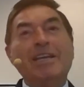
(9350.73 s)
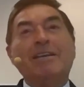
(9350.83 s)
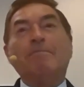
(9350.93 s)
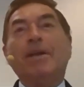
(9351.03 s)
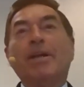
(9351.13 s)

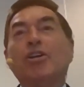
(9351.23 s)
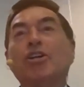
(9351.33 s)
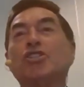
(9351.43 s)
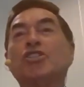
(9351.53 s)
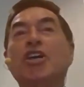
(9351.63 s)
Because
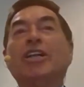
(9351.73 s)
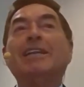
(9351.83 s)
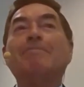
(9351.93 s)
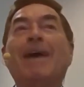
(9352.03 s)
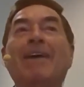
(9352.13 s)
John the
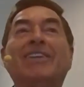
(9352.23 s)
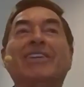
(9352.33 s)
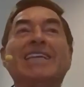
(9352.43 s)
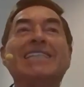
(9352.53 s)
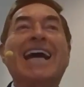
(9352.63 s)

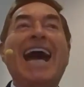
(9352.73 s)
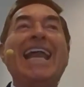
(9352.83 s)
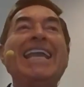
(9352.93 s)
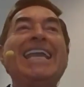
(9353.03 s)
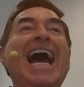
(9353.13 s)
Baptist
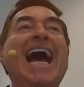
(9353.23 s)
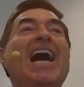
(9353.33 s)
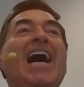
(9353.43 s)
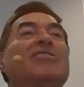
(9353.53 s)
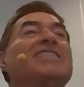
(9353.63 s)

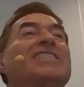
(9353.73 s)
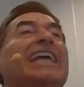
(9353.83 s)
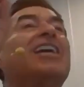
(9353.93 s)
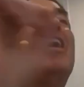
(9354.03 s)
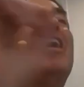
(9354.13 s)
announced the
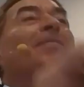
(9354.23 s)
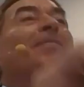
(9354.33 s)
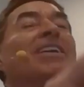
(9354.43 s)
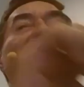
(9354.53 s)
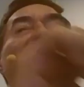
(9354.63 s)
coming of
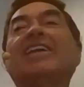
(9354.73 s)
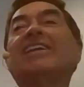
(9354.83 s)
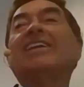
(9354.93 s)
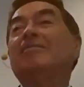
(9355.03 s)
the kingdom.